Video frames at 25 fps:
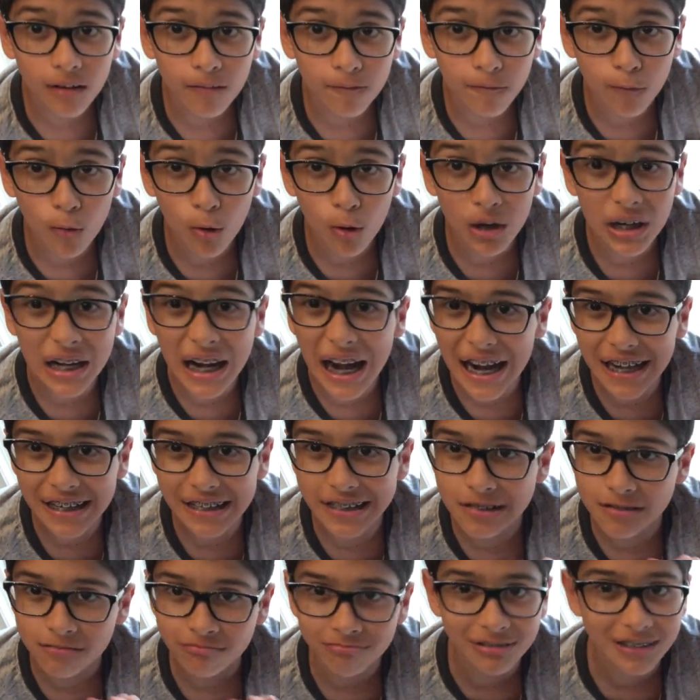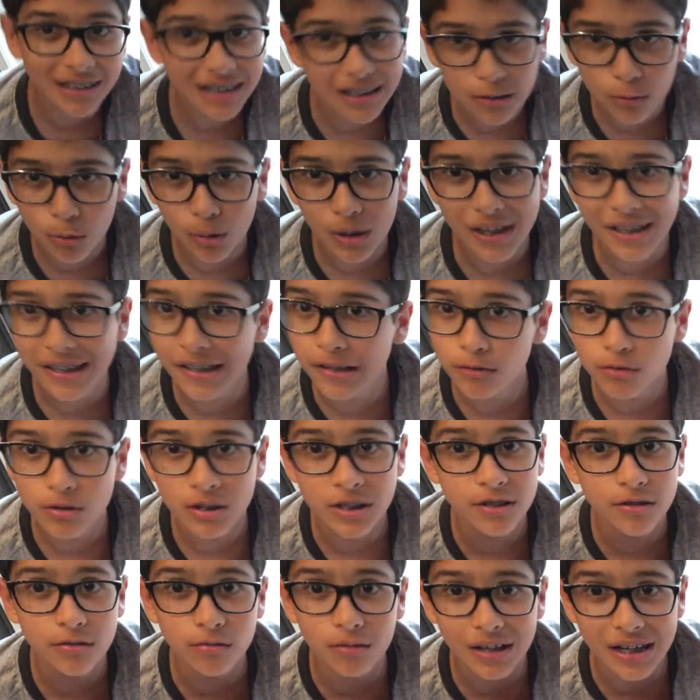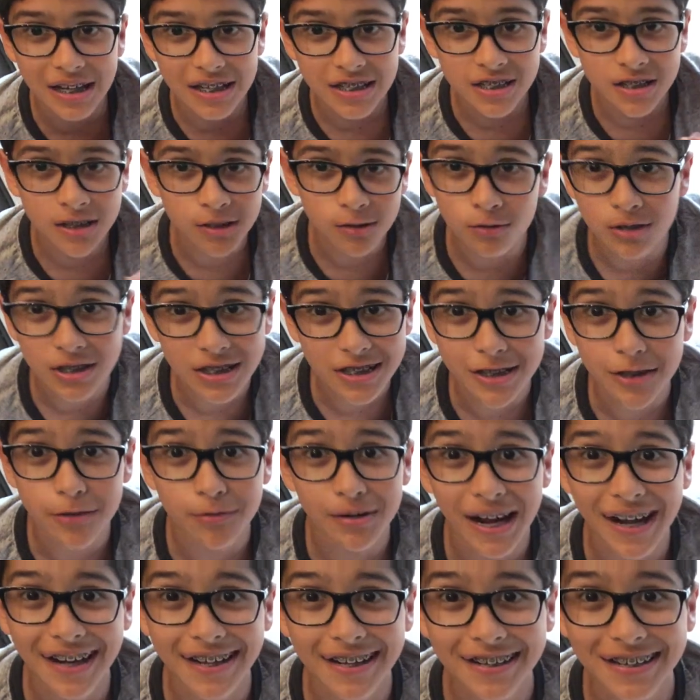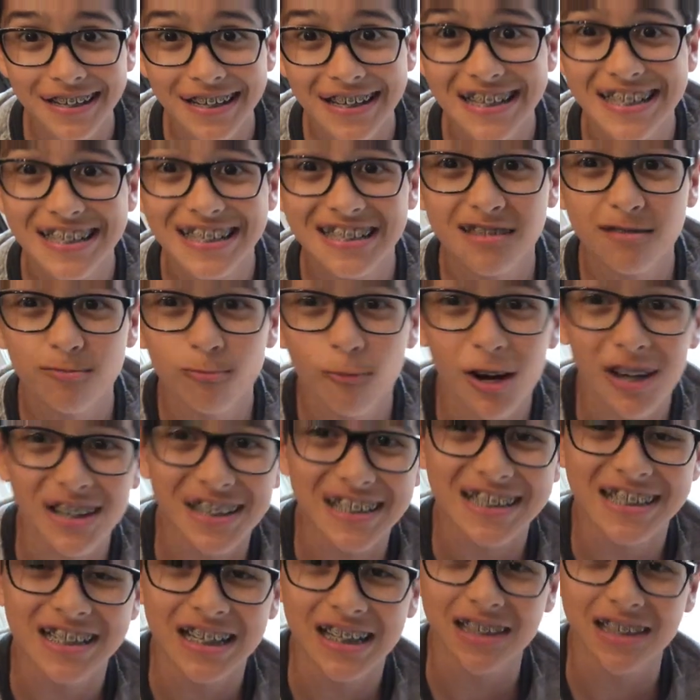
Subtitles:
for, and it's really quick, you can do it as soon as you get in, is you want to